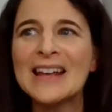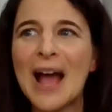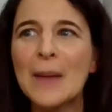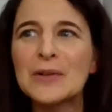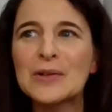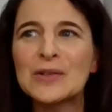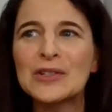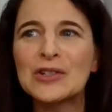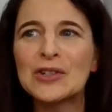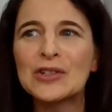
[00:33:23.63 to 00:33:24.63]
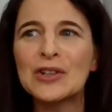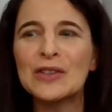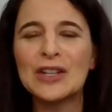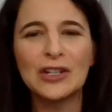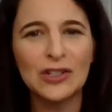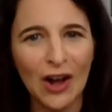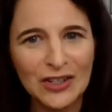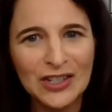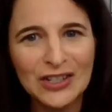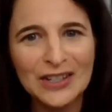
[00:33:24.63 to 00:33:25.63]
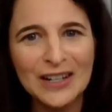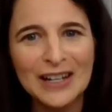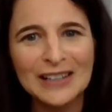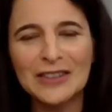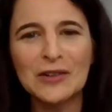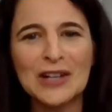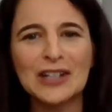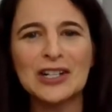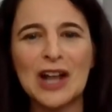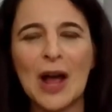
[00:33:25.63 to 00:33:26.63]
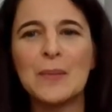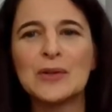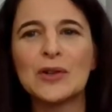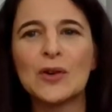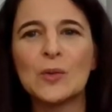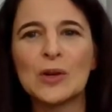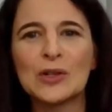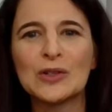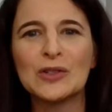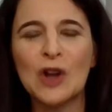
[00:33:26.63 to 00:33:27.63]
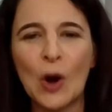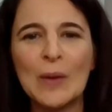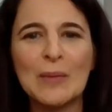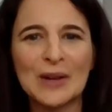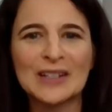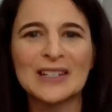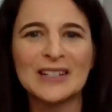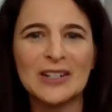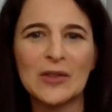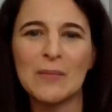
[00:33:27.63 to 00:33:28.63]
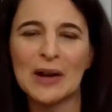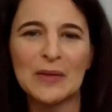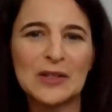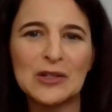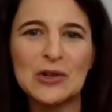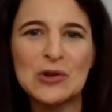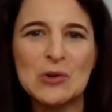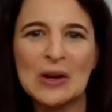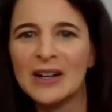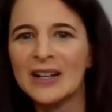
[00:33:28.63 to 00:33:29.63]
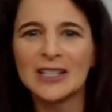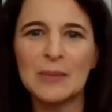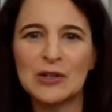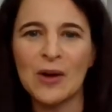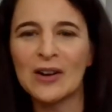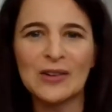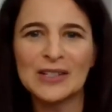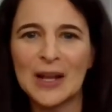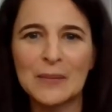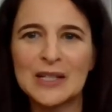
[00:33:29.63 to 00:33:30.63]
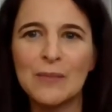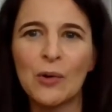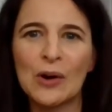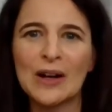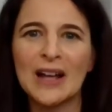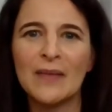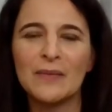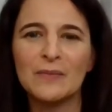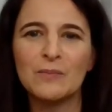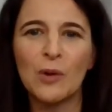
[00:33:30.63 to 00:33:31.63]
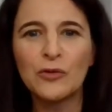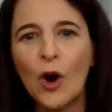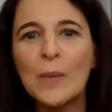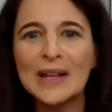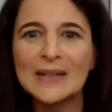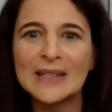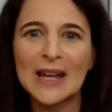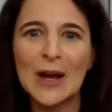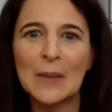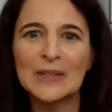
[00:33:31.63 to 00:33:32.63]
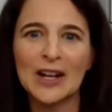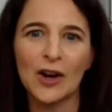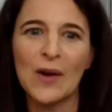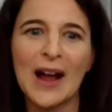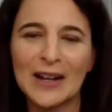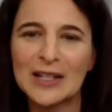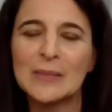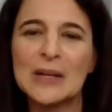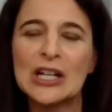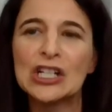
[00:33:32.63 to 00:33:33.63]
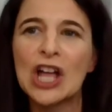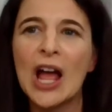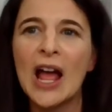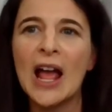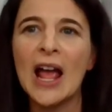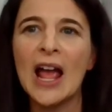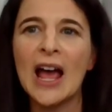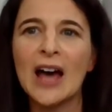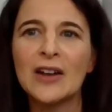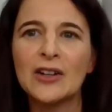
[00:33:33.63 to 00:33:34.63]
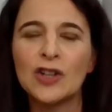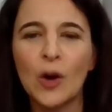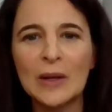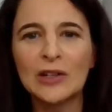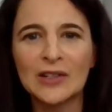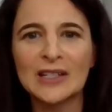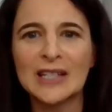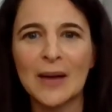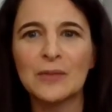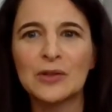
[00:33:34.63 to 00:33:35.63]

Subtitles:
it captures just the exhaustion. Like there's actually an episode where Toby brings in, they bring in this new speechwriter, Sam Seaborn, and both Toby and Sam take a crack at a speech. And Toby looks at